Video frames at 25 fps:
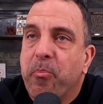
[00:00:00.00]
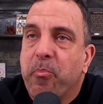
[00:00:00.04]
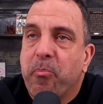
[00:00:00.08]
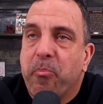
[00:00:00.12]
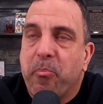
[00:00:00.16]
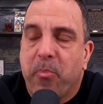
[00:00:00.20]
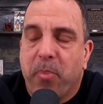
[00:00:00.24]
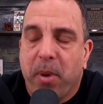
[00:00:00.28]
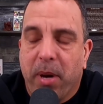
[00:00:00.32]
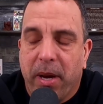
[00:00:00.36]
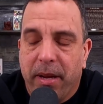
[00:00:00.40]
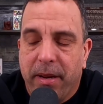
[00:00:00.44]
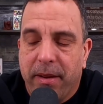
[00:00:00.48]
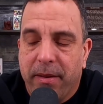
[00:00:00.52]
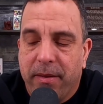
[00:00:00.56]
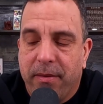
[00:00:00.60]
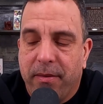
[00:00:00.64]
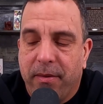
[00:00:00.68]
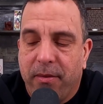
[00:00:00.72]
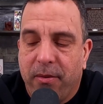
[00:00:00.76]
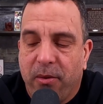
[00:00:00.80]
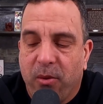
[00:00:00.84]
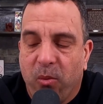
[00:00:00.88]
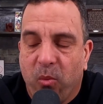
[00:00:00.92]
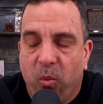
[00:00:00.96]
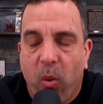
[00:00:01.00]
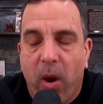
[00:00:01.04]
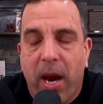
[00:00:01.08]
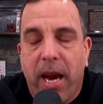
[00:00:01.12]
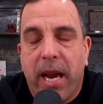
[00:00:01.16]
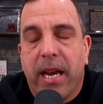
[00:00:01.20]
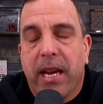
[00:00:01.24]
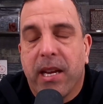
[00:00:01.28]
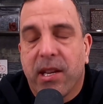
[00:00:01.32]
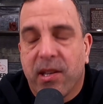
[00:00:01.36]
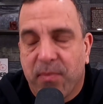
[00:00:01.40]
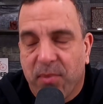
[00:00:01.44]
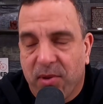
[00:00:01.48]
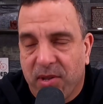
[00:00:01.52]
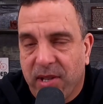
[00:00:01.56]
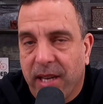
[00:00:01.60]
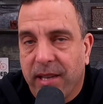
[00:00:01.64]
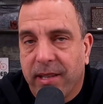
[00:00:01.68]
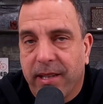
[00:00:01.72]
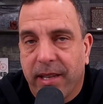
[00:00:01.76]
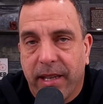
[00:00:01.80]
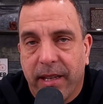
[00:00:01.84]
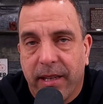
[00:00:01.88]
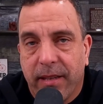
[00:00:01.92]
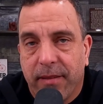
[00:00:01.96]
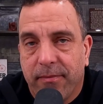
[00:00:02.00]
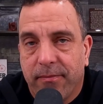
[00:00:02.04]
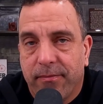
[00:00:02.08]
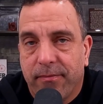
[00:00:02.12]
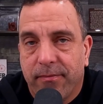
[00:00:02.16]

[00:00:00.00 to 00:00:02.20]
but the way he's presenting it